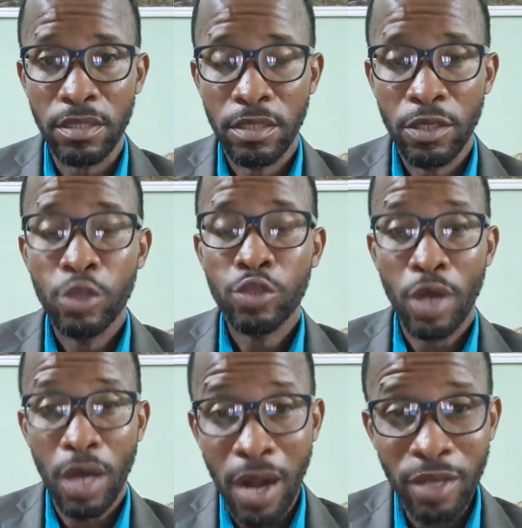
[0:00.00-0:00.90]
to
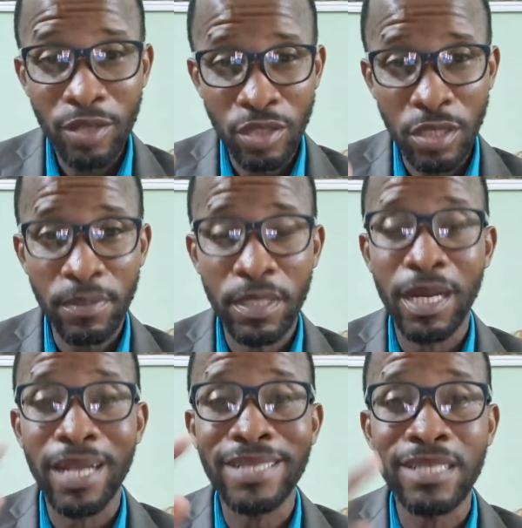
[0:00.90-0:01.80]
argue something that I
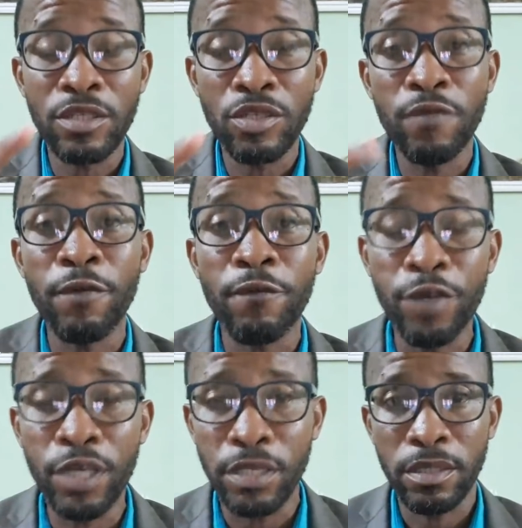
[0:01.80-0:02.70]
said to you for
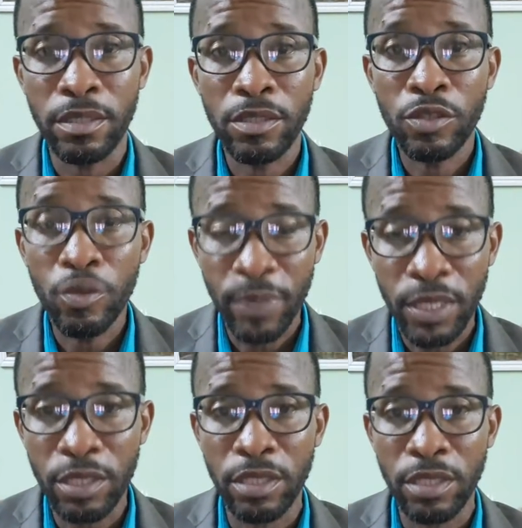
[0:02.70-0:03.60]
free. You
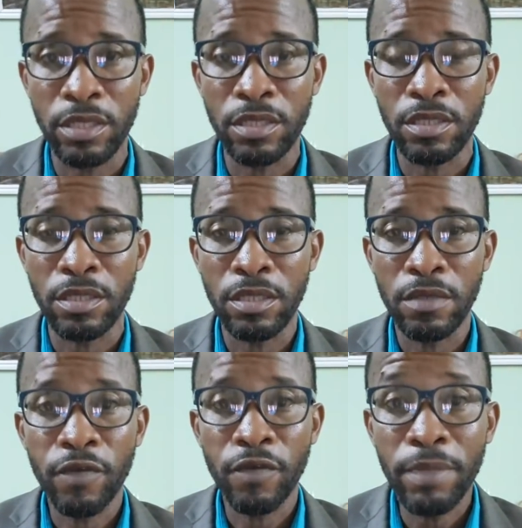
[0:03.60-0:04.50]
political leaders,
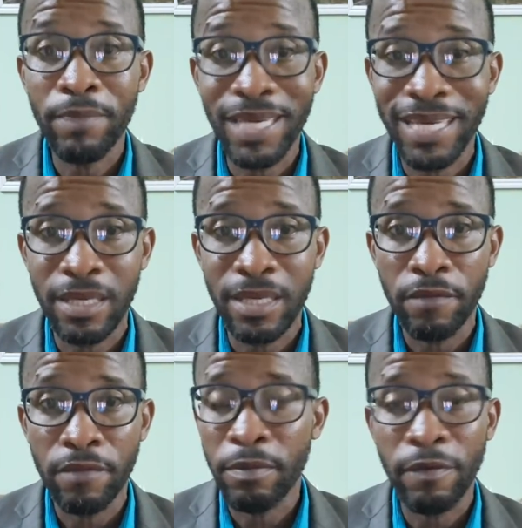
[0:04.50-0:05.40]
from the beginning,
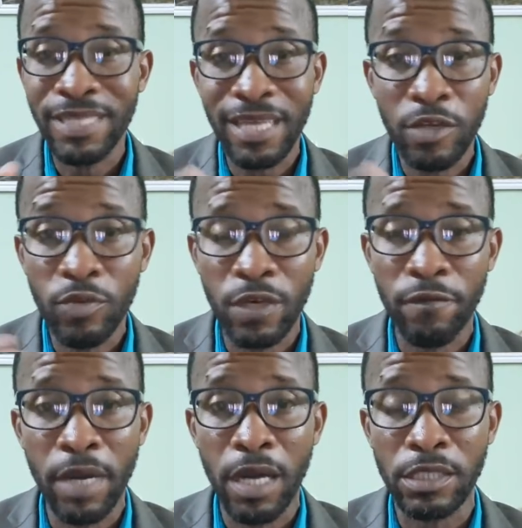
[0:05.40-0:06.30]
from the second week of
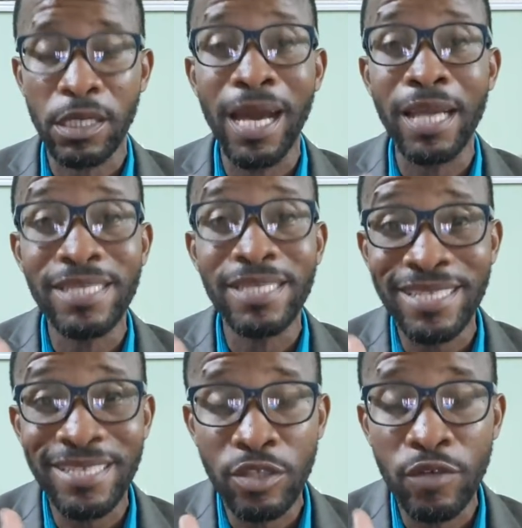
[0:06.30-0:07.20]
March, I said
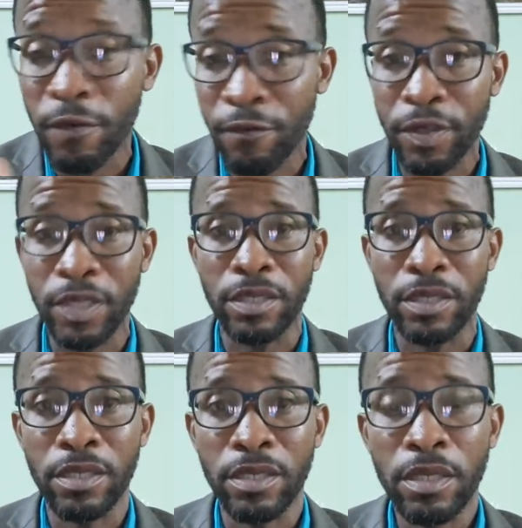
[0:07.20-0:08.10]
this to you for free.
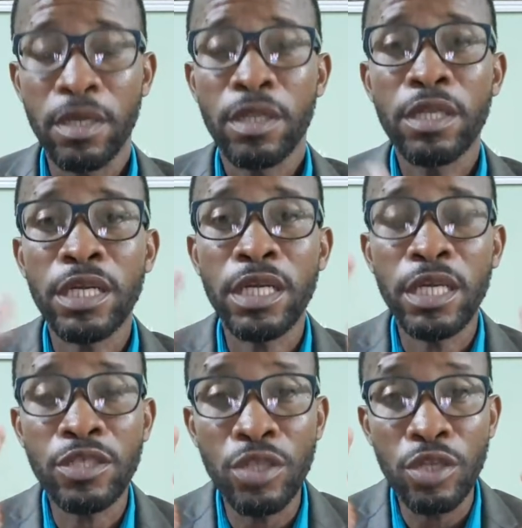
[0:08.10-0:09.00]
There
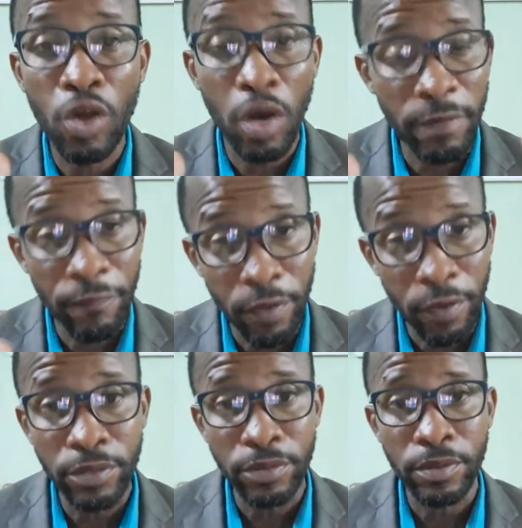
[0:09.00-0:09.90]
is the law before you.